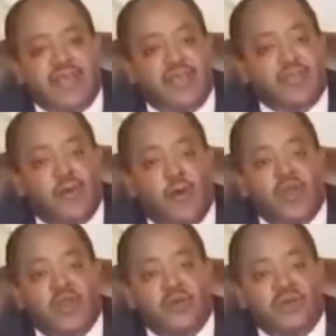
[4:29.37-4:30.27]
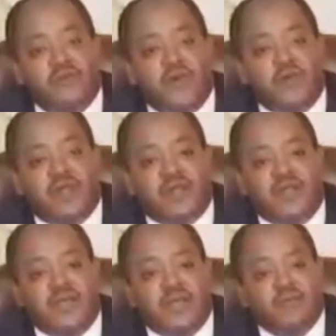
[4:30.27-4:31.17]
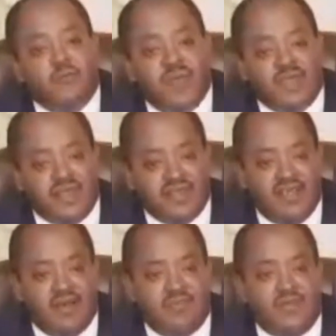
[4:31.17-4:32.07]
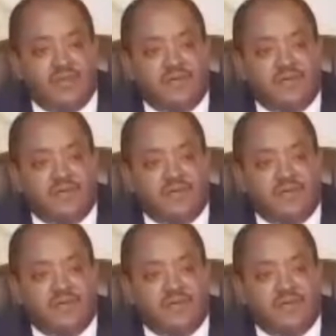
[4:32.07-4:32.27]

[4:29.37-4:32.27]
is the only way forward to make this happen.